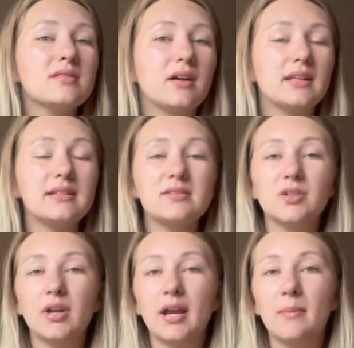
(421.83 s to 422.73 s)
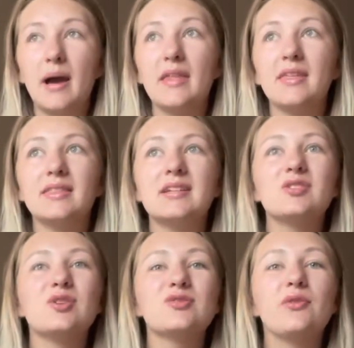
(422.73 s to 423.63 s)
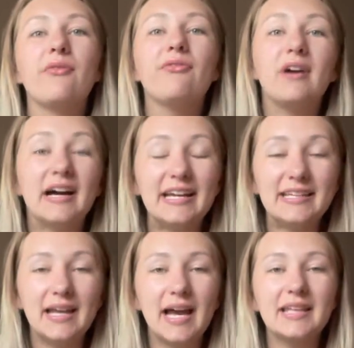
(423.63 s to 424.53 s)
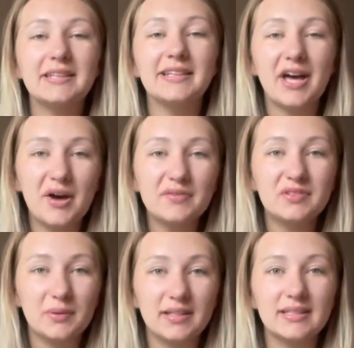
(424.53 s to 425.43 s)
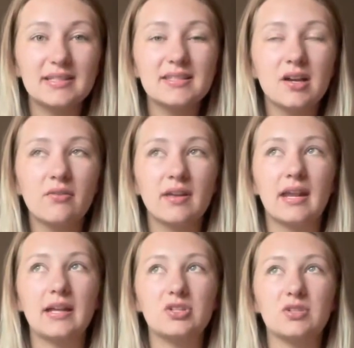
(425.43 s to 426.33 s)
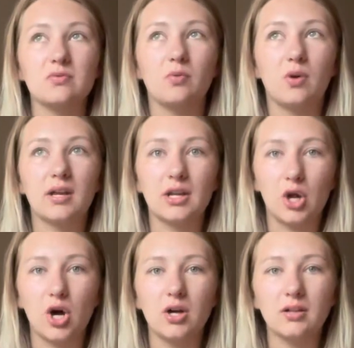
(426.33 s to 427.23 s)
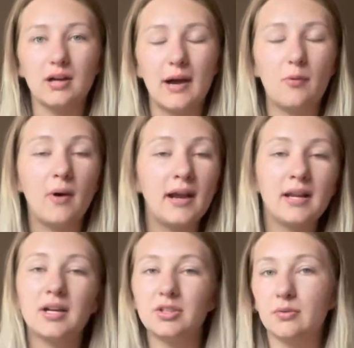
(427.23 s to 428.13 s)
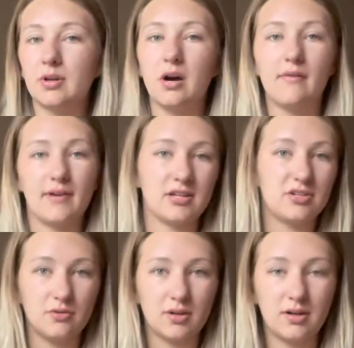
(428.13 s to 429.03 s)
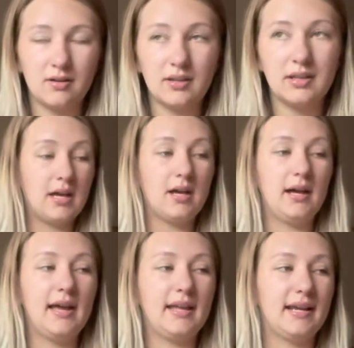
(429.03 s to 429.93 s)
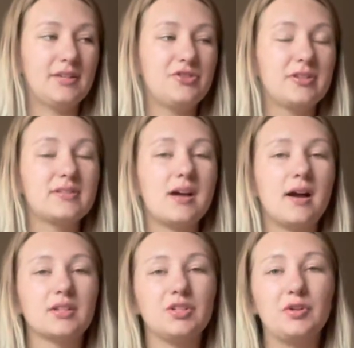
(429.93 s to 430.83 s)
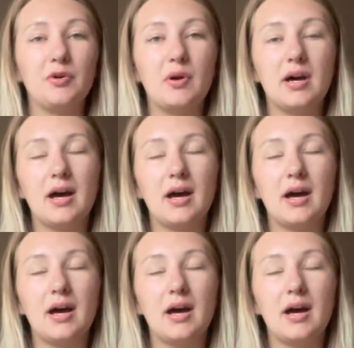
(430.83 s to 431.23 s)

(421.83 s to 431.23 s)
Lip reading: on Instagram. I think that's also fun. I love doing this stuff, and I just want it all. Why not do it all if I can do it all? And I just talked to